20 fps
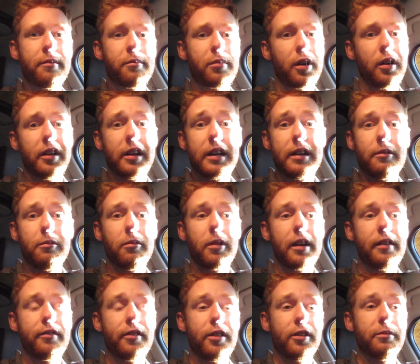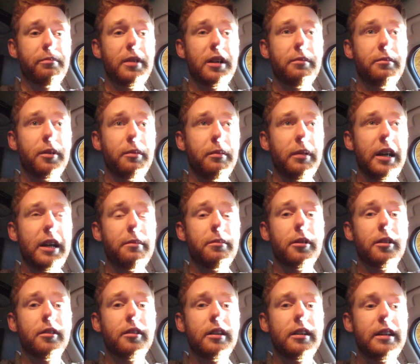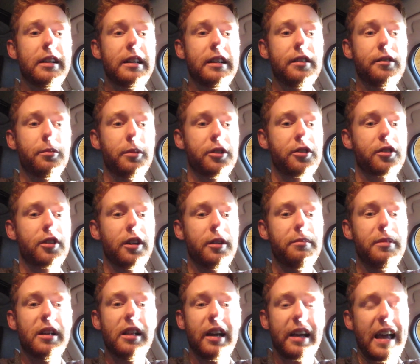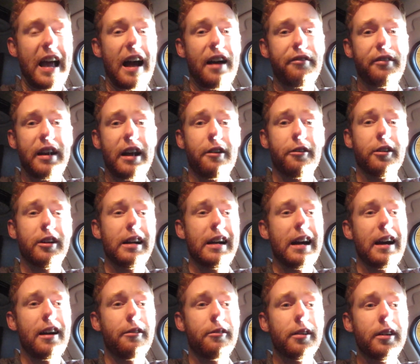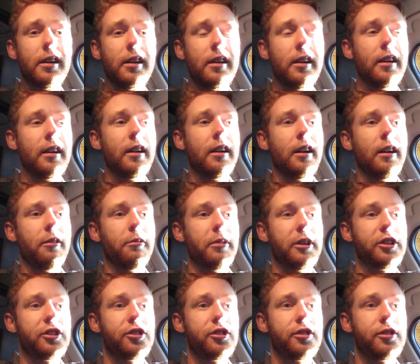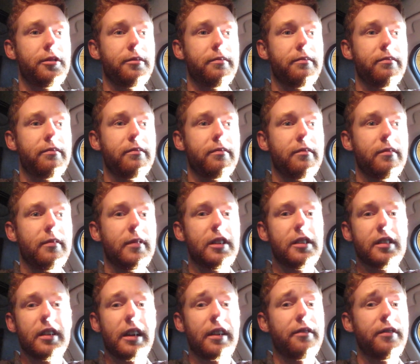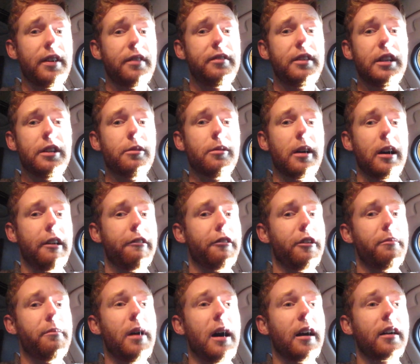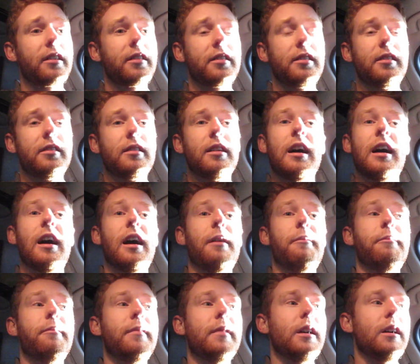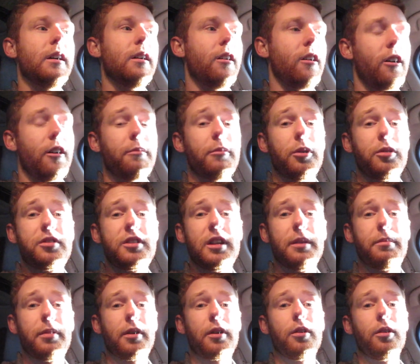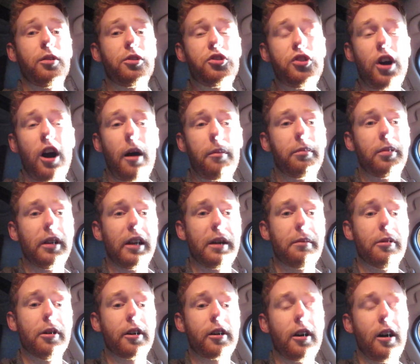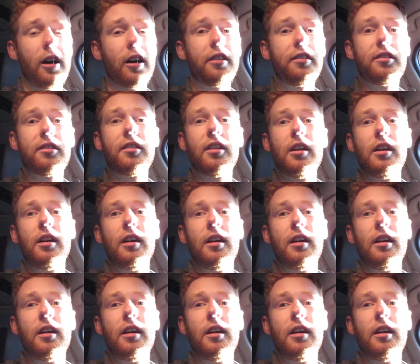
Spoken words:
probably whatever their minimum labor is, which could be like half an hour, an hour, which is like 50 to 100 bucks on most typical shop labor costs